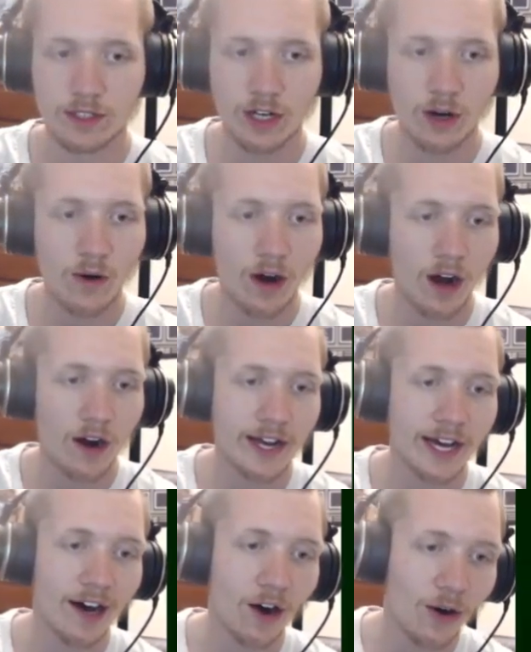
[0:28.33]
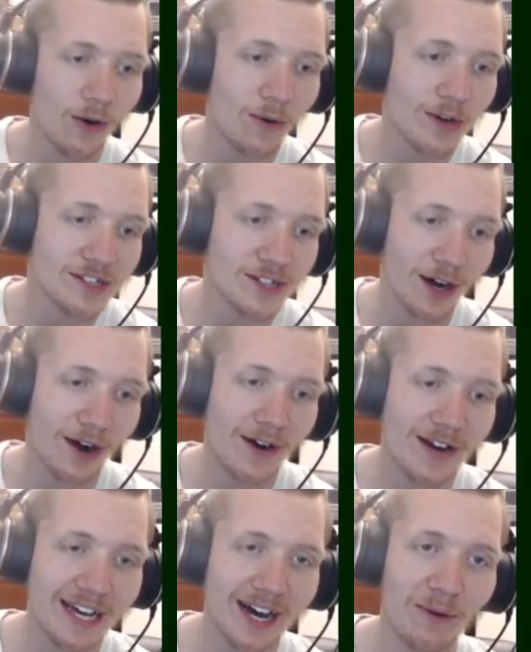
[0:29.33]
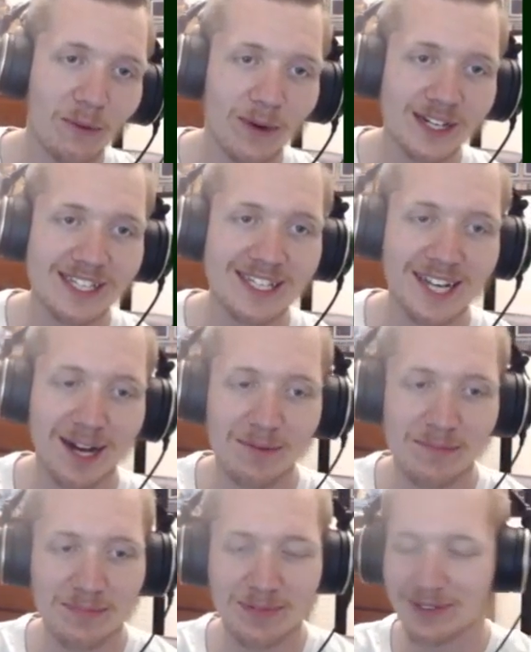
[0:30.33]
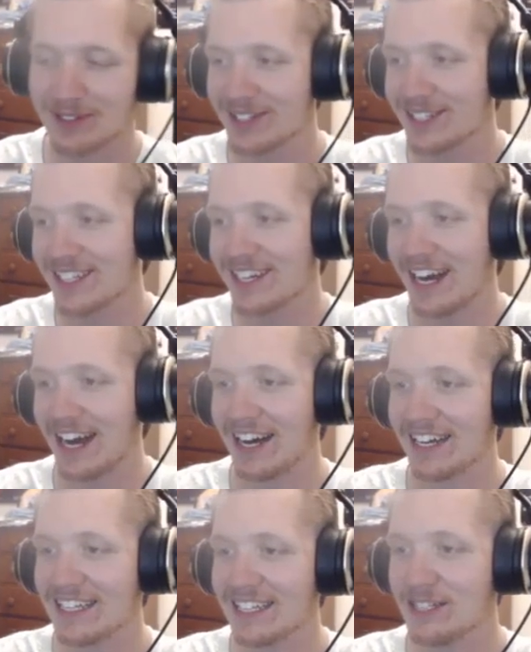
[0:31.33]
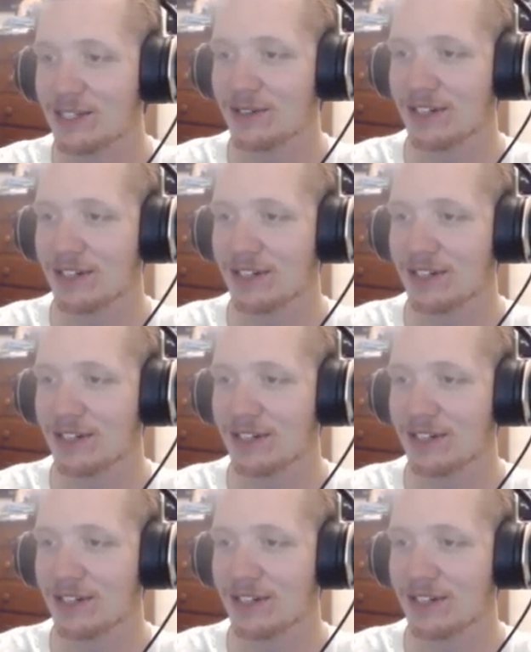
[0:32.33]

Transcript: Yo, Aria. Here. Oh, it's Aria. What's up? How you doing?